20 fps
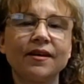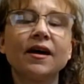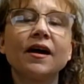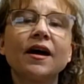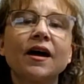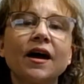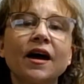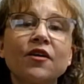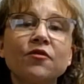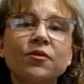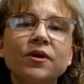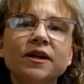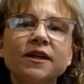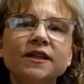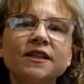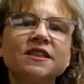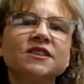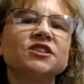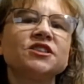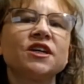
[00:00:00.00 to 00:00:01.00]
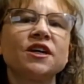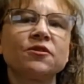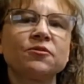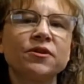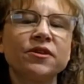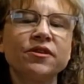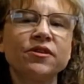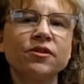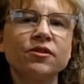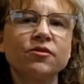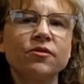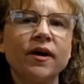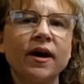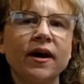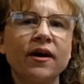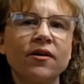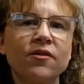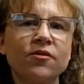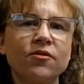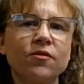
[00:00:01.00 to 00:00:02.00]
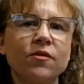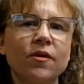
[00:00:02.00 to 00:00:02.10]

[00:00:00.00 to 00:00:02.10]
I wanted to share with you how